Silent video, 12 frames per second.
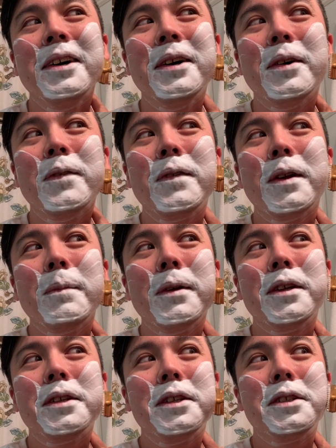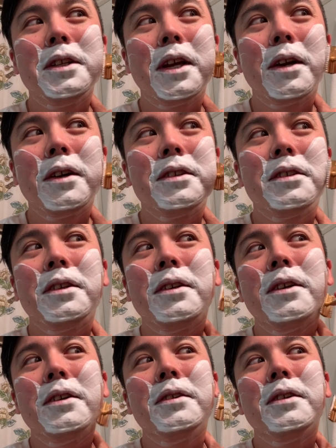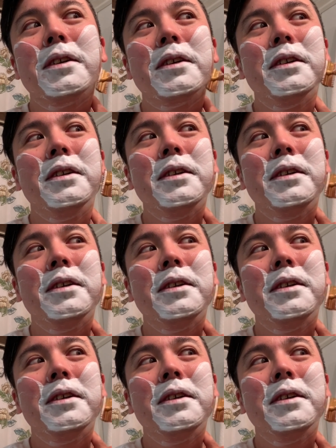Hopefully I'm not teaching heresy or anything.